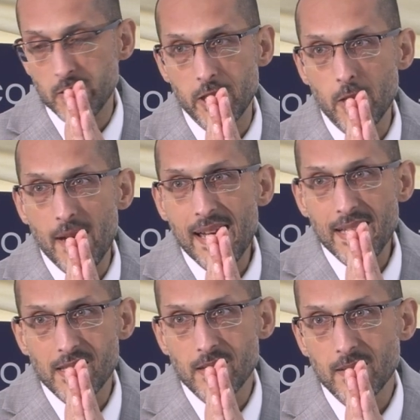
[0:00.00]

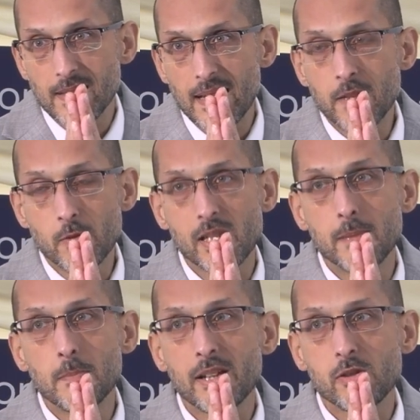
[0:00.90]
Duet and also
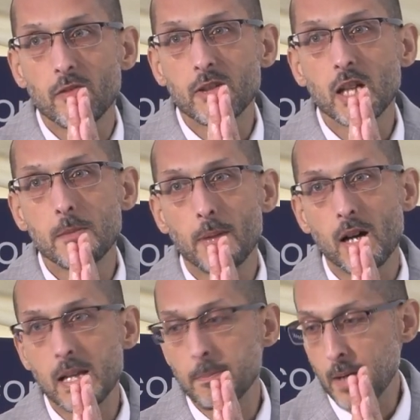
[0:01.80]
Microsoft
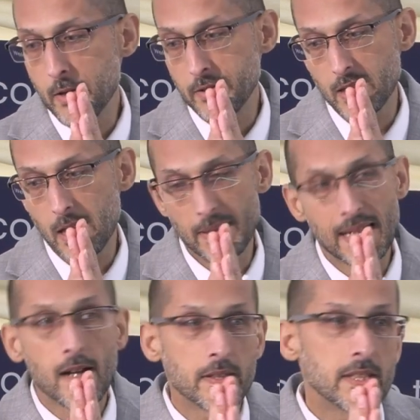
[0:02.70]
Copilot, both are coming
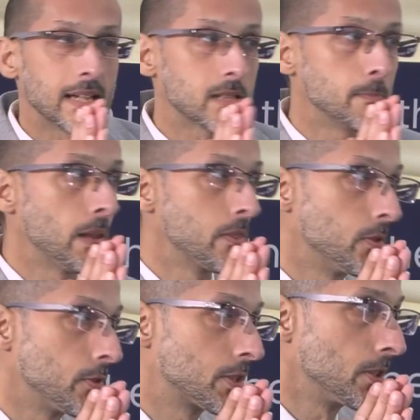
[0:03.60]
out in the next month
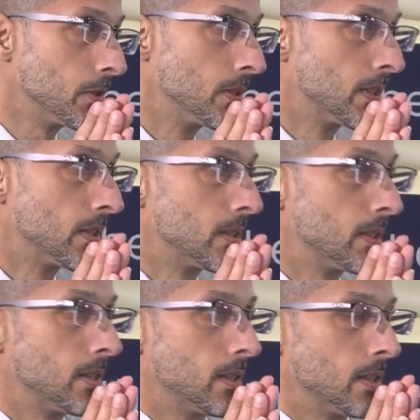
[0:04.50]
or two.
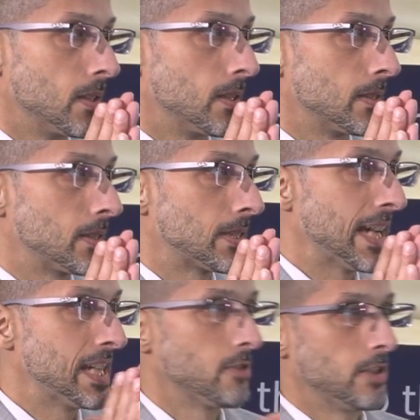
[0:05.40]

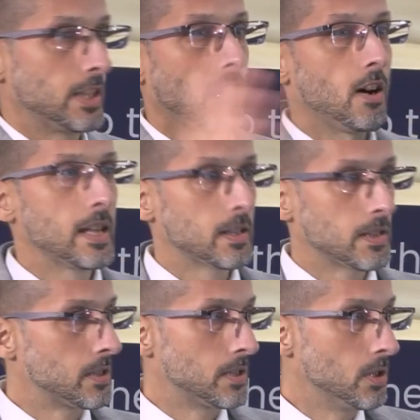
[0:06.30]
Take your entire
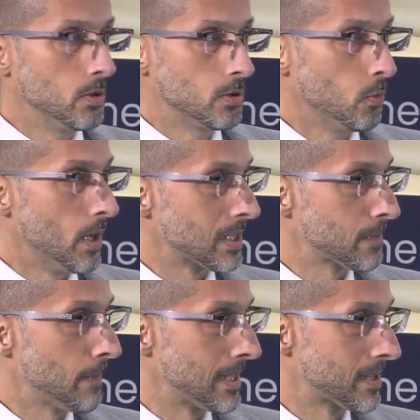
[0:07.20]
Google
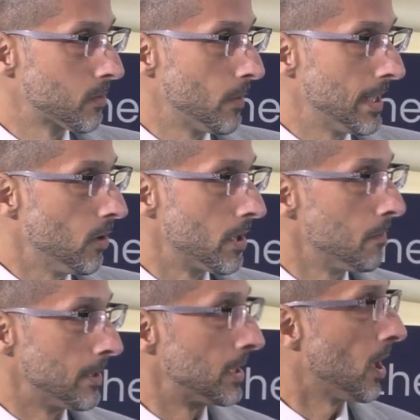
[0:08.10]
Workspace suite or your
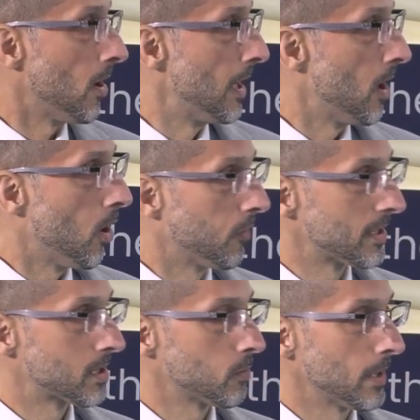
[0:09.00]
entire
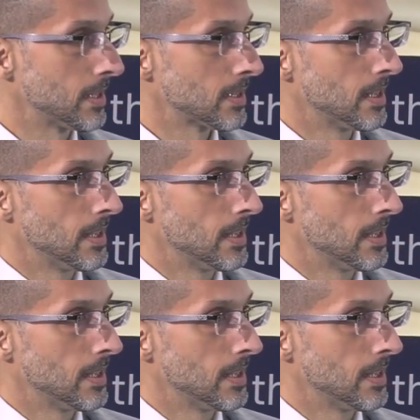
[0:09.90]
Office suite,